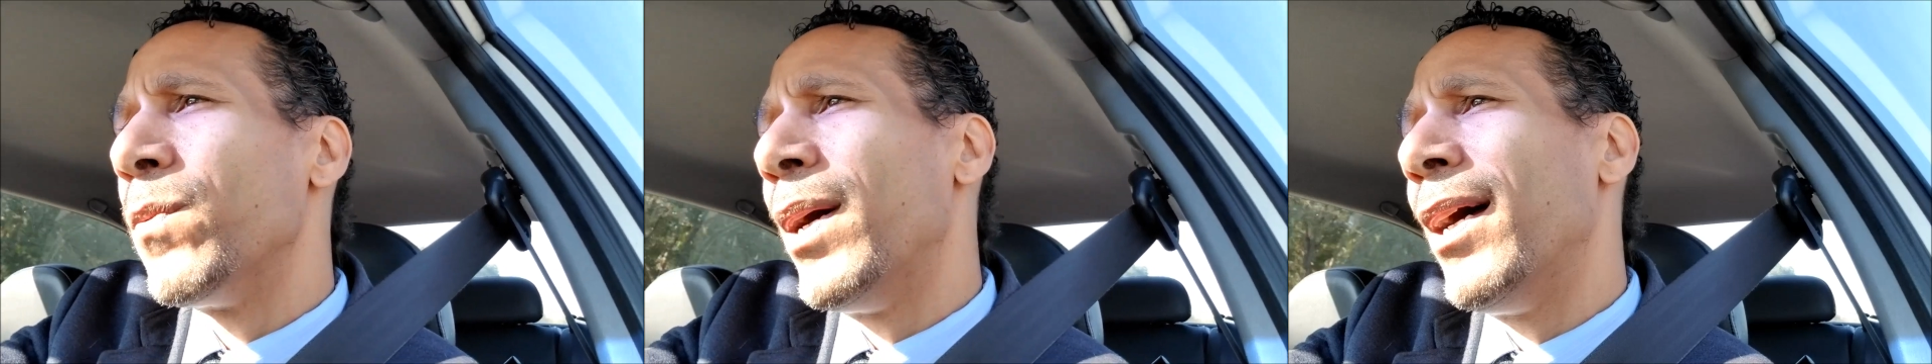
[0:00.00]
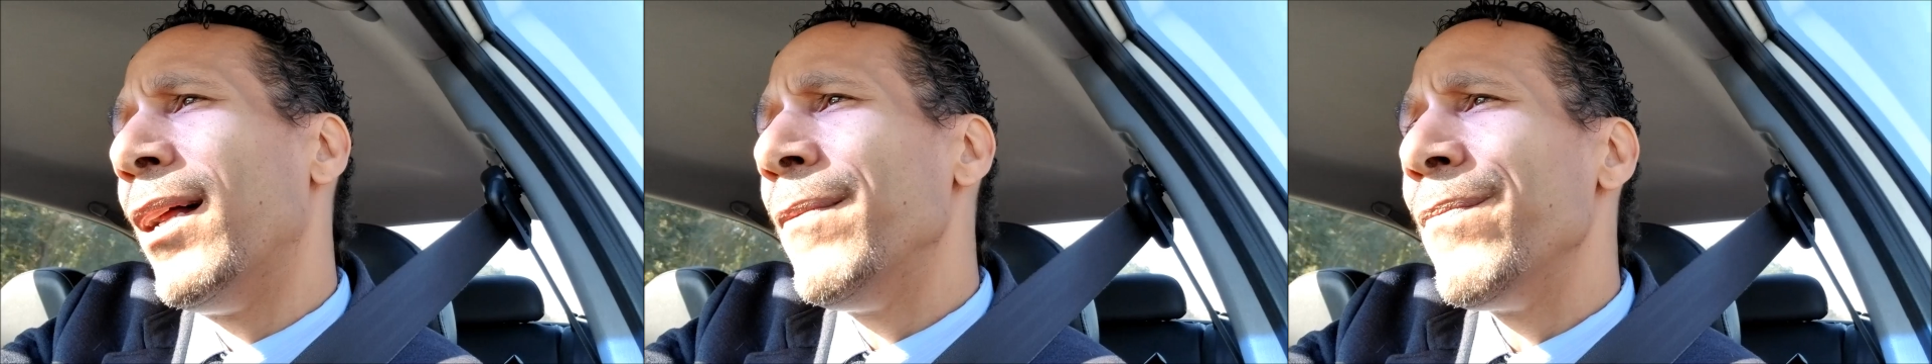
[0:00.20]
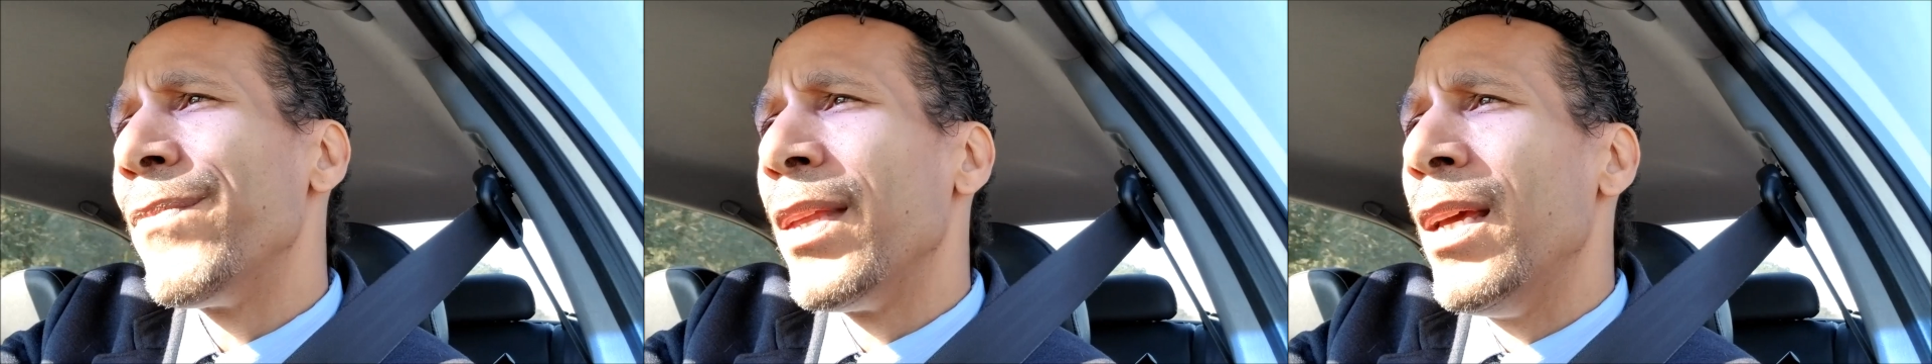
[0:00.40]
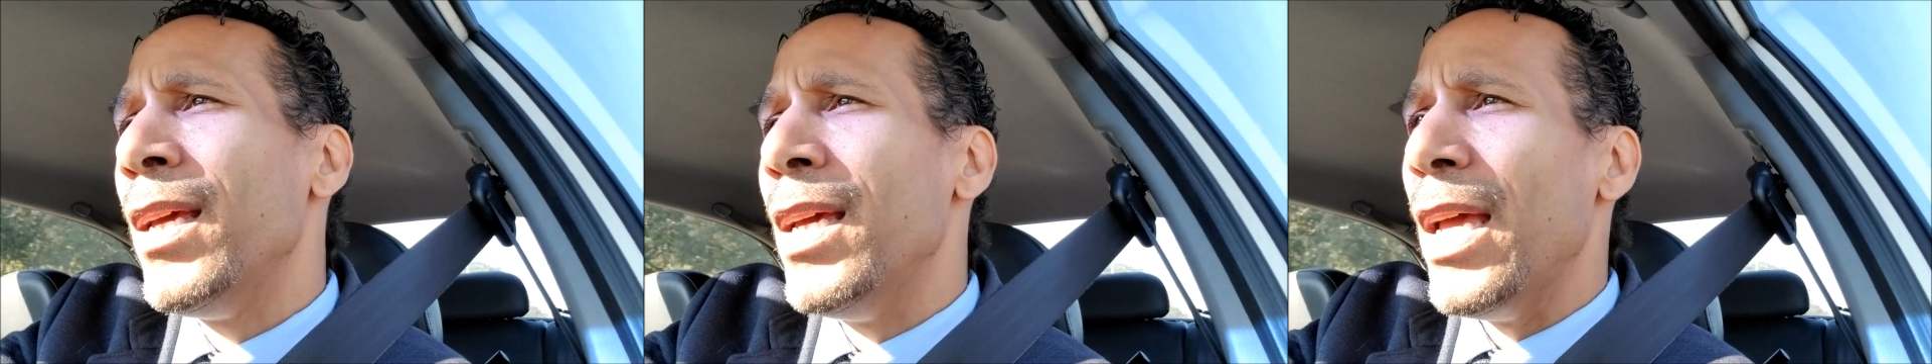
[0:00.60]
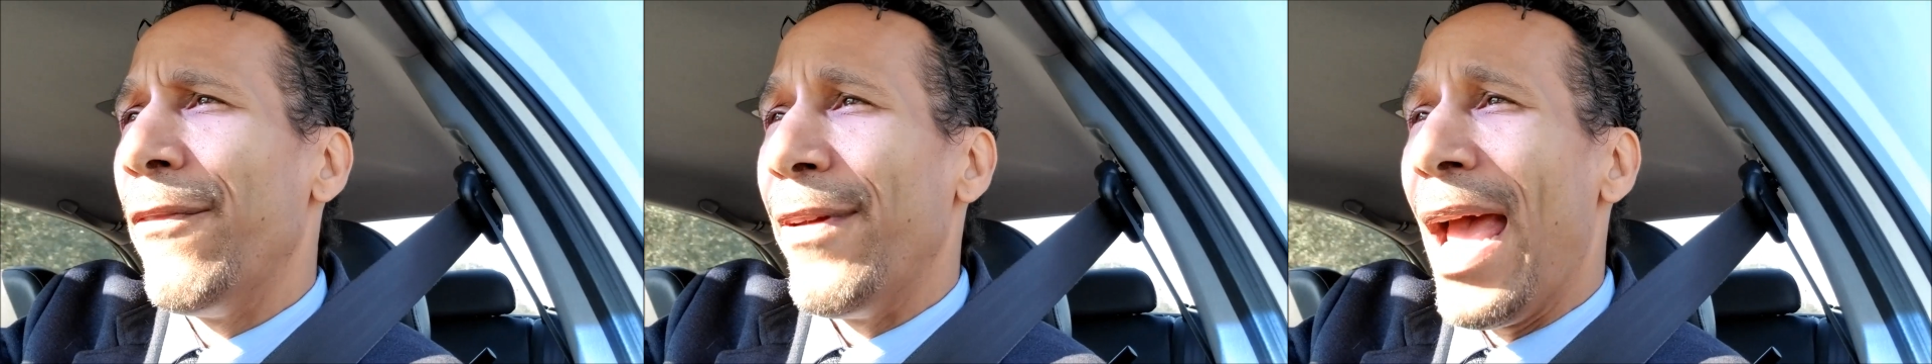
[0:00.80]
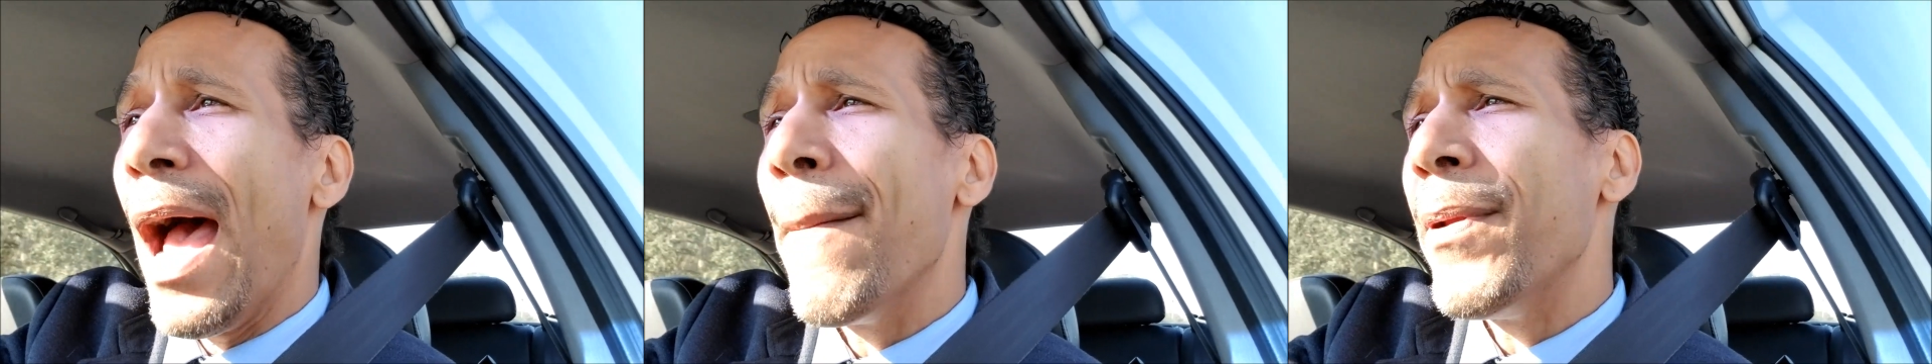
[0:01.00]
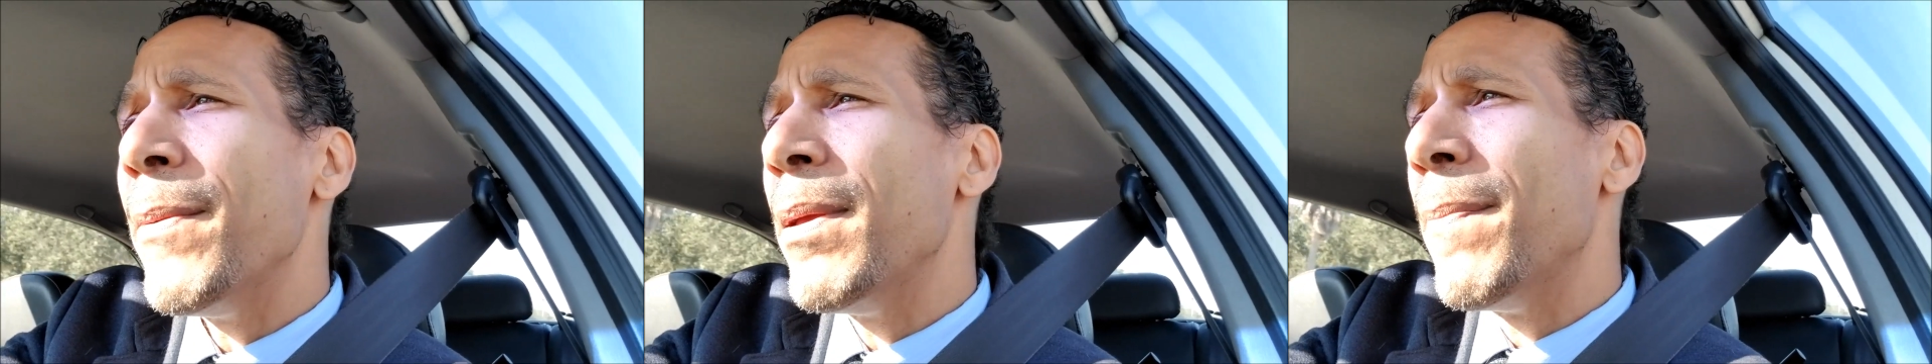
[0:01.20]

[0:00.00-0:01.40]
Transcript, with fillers: Well, if you happen to